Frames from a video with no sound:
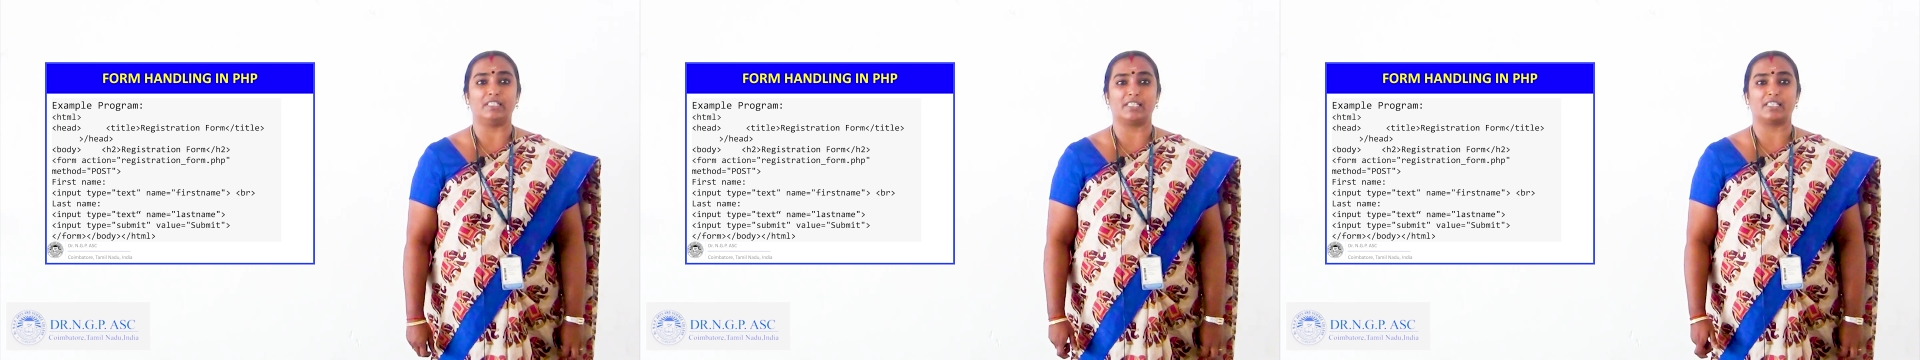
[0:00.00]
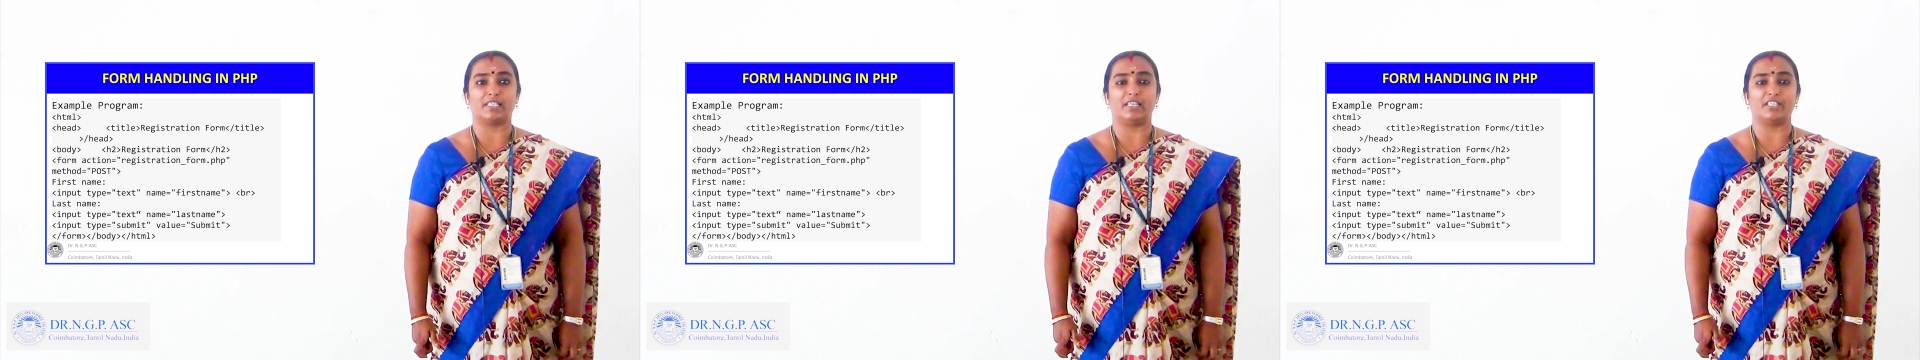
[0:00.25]
This
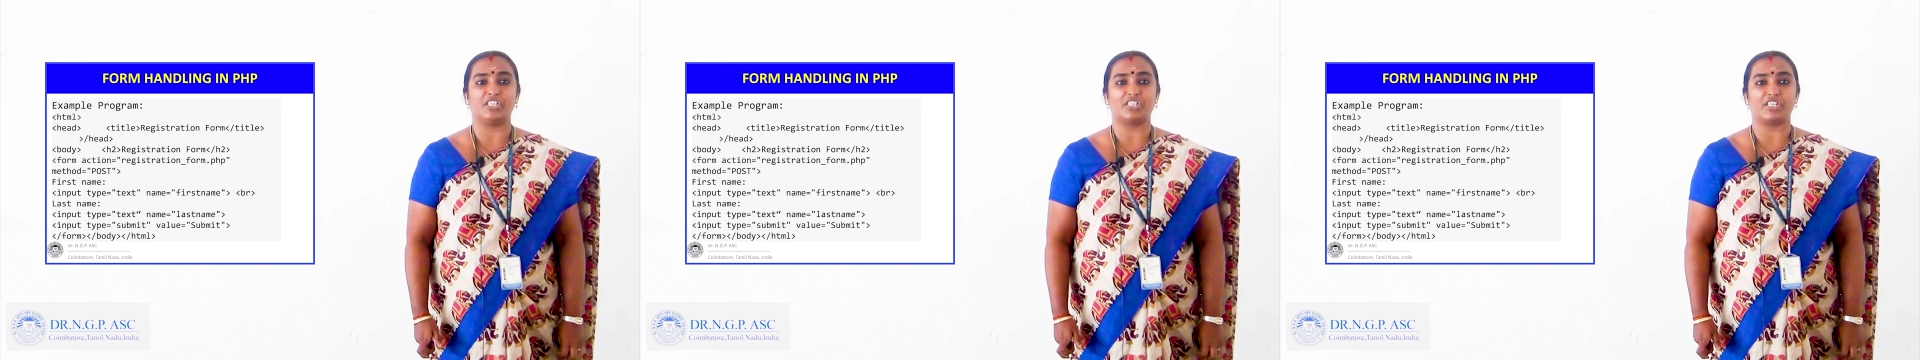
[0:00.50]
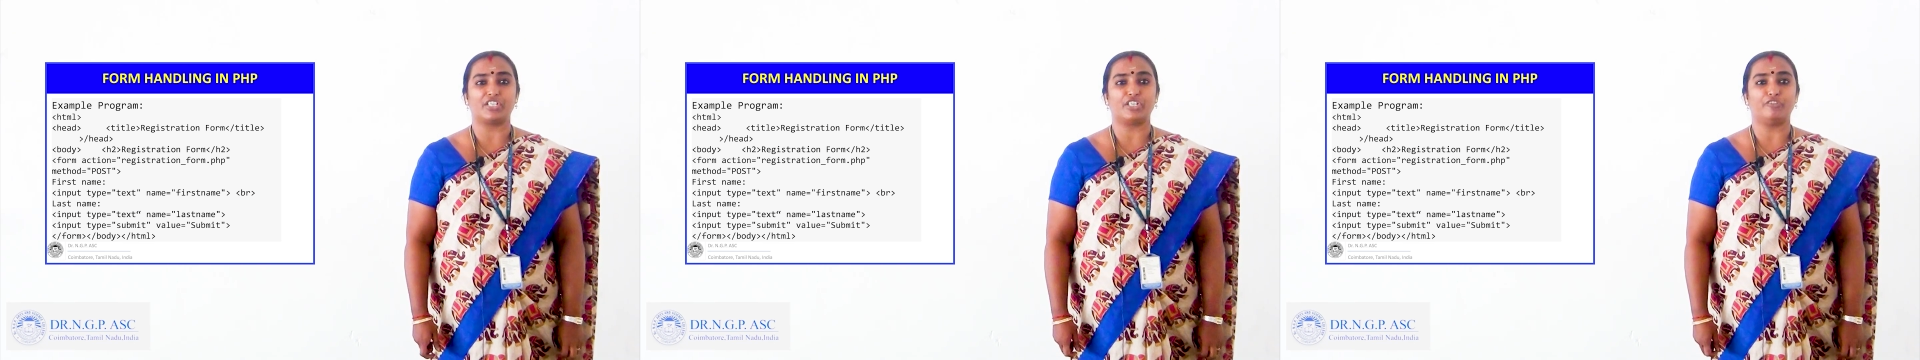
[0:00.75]
is the
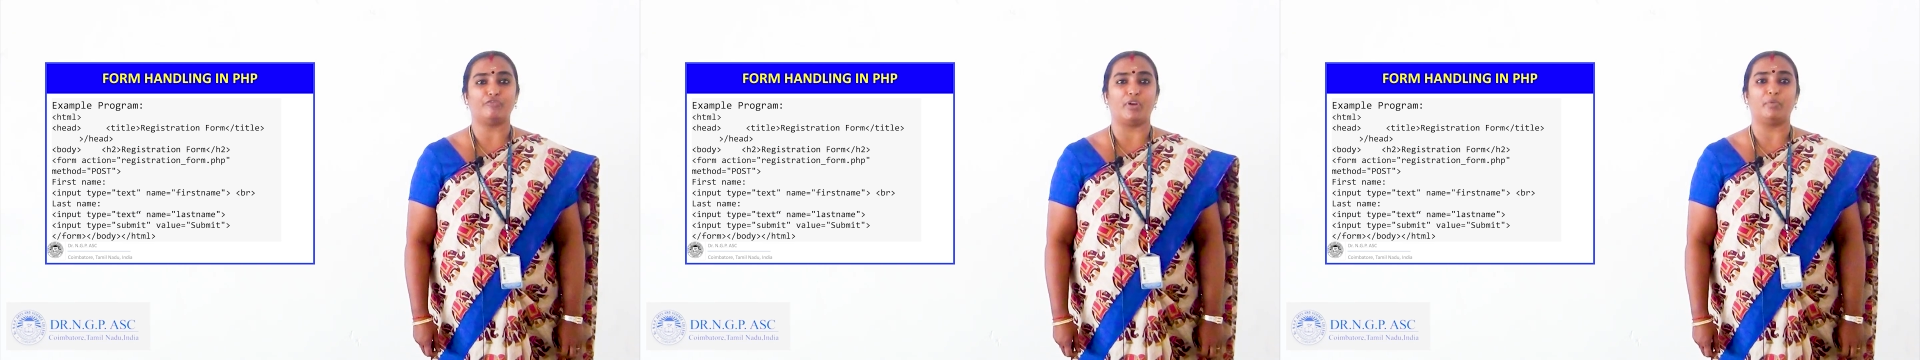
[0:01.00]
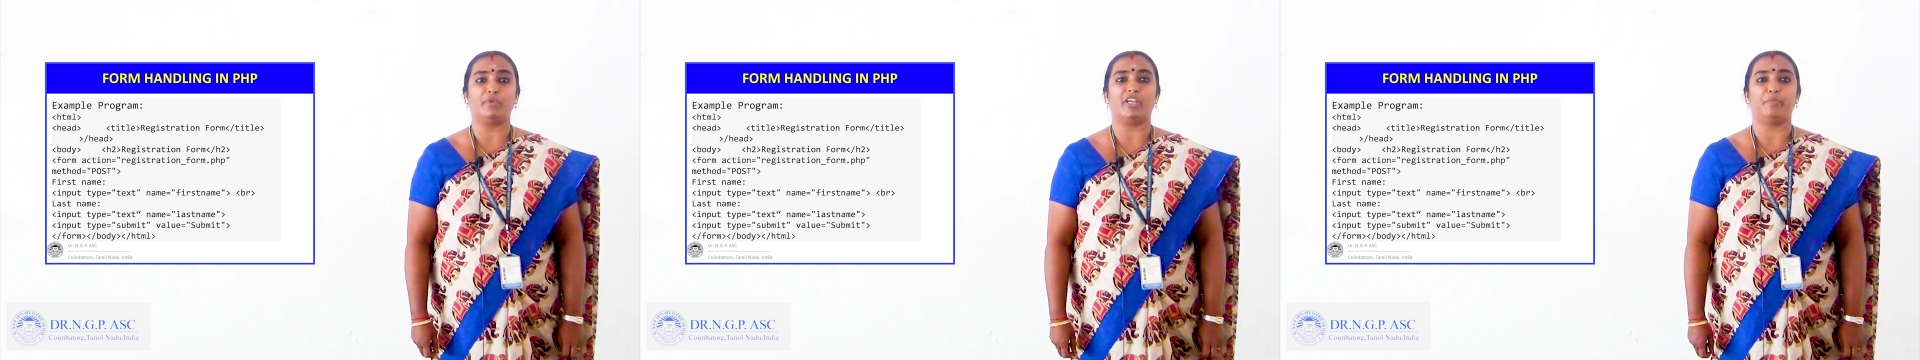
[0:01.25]
registration
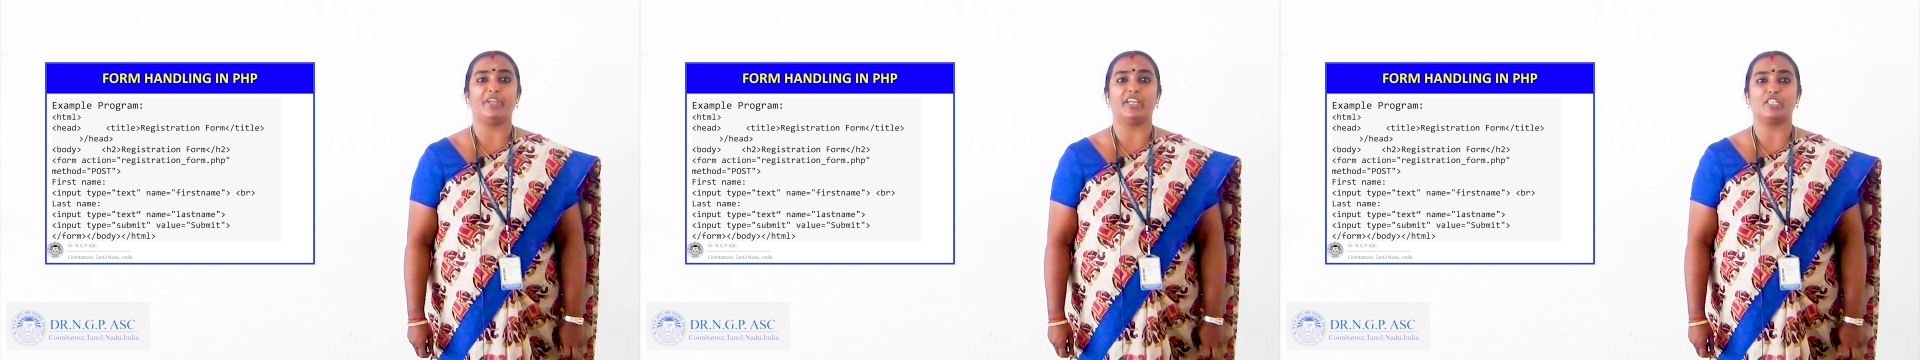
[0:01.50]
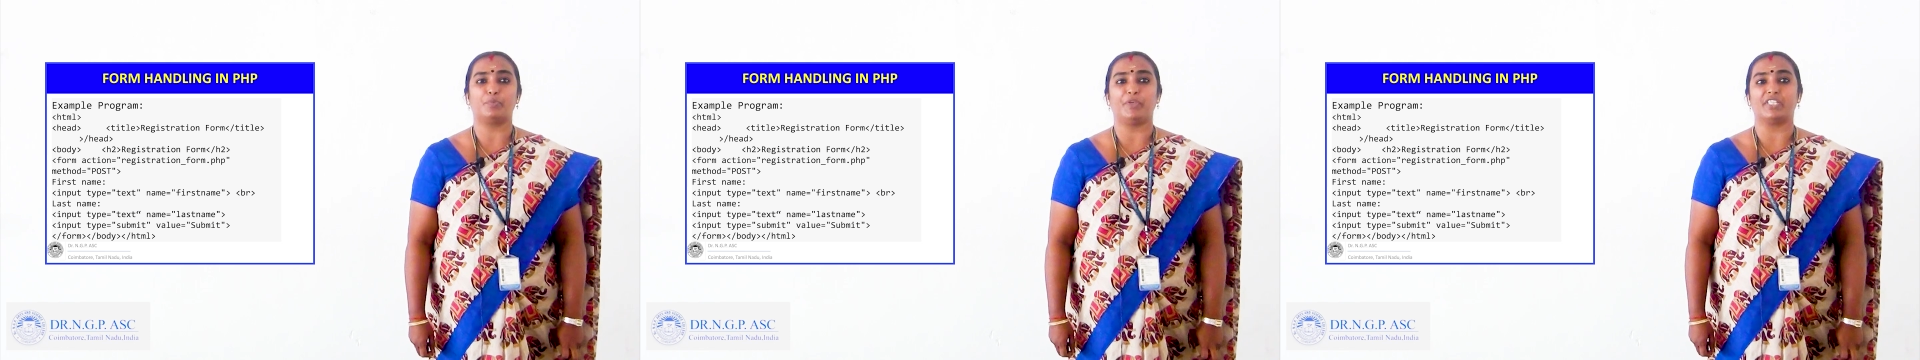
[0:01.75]

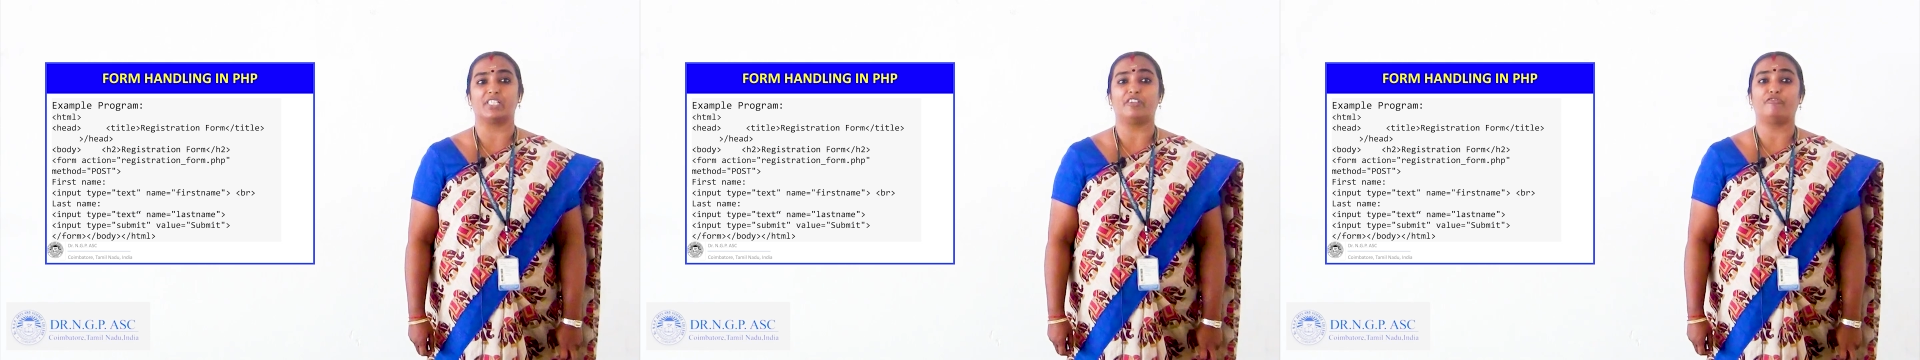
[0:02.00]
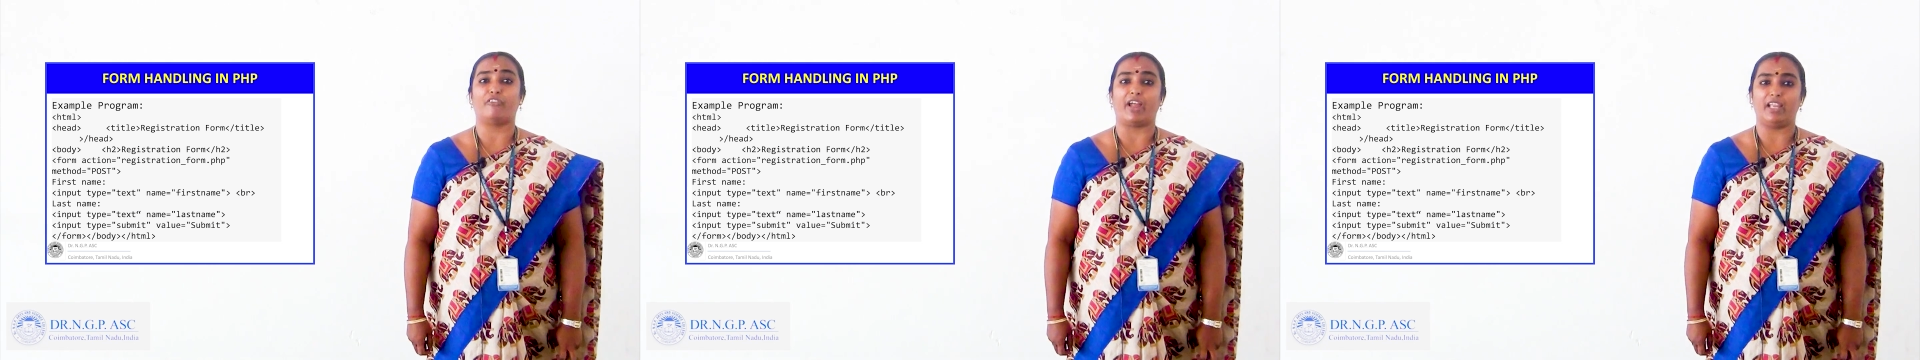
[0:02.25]
form.php is a
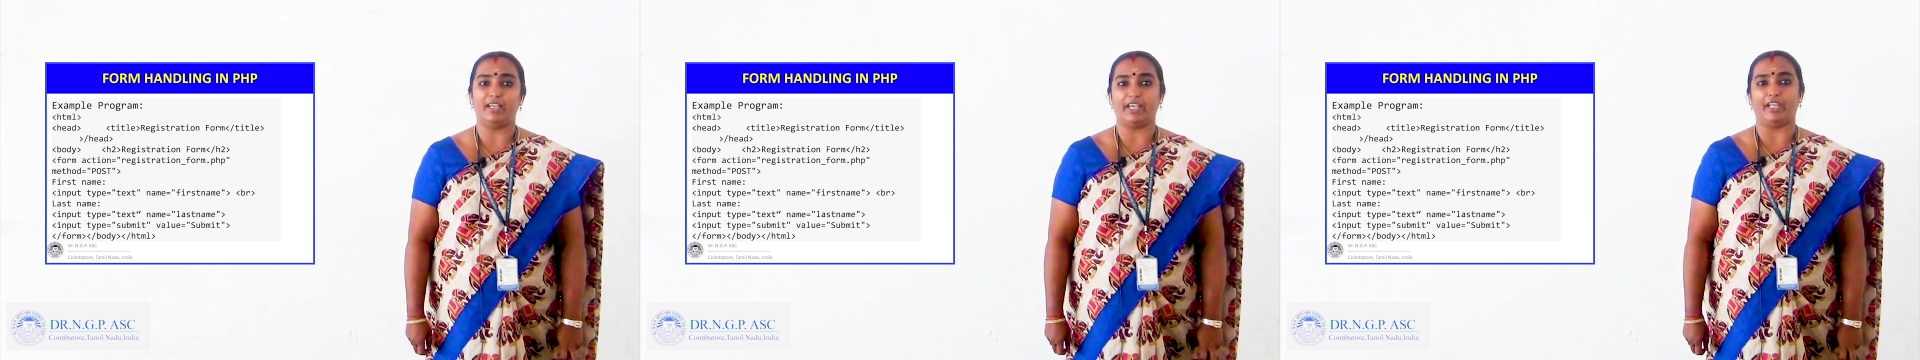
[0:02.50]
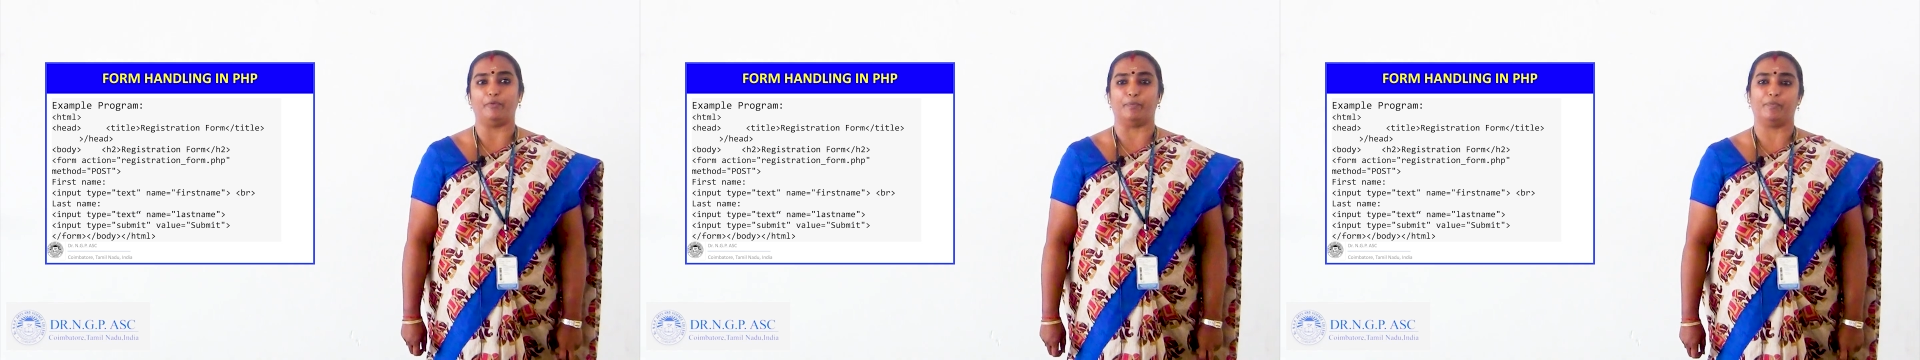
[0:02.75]
file
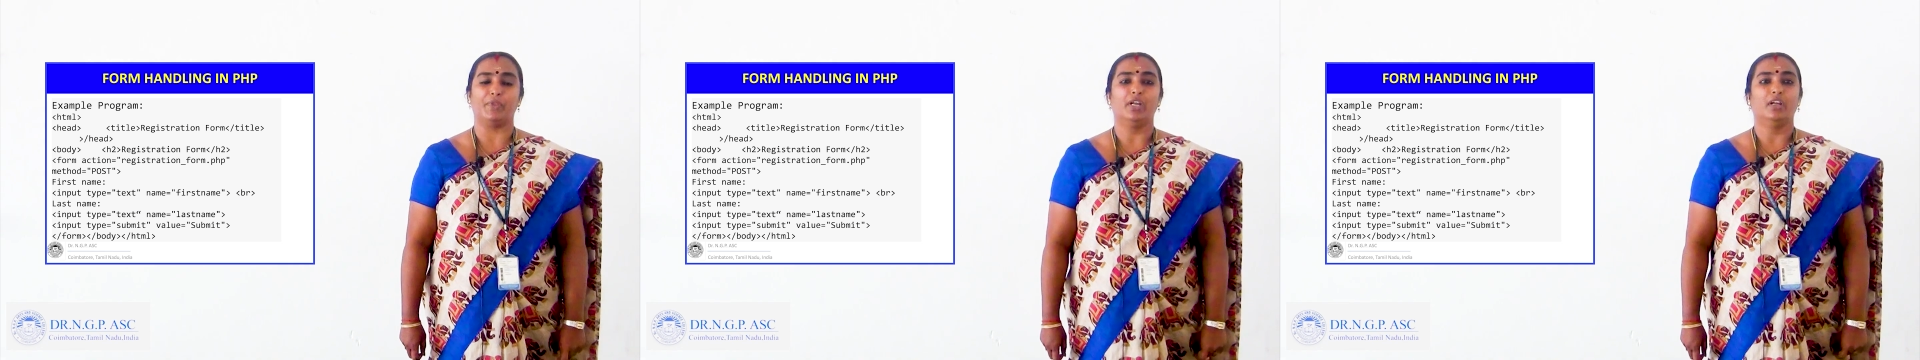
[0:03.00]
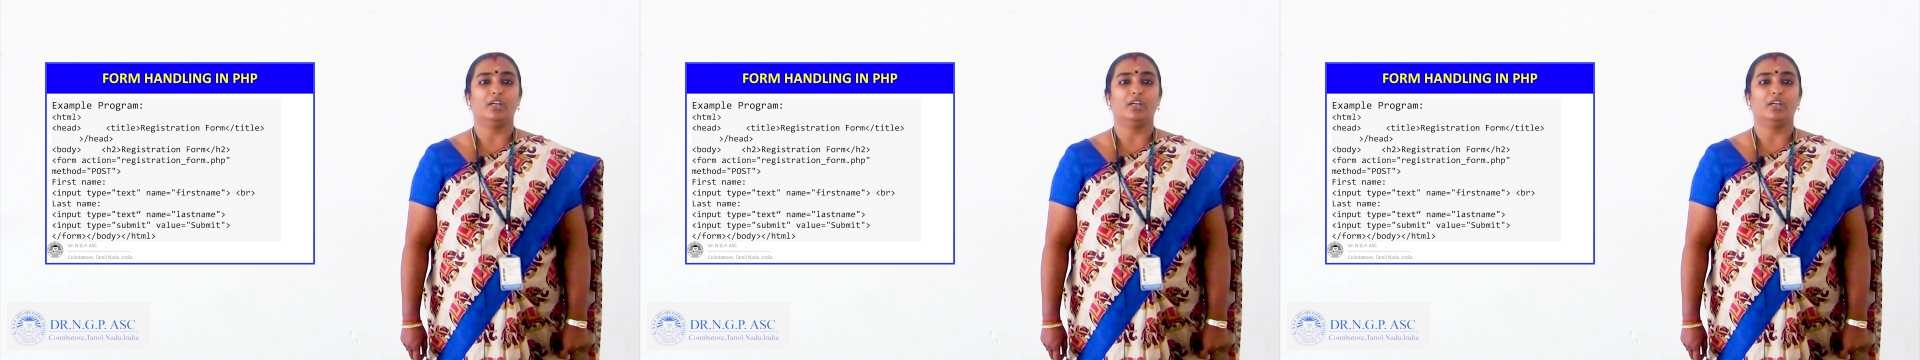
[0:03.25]
name.